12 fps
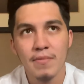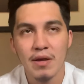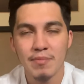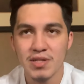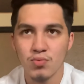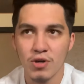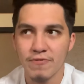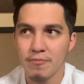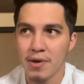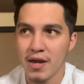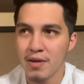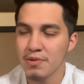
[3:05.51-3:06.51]
I mean it's worked for
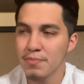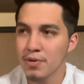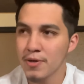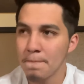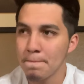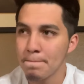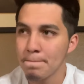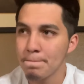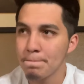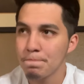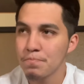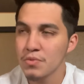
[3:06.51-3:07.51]
Miami, but
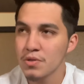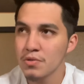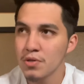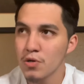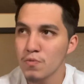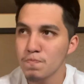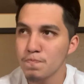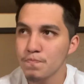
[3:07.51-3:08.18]
you know,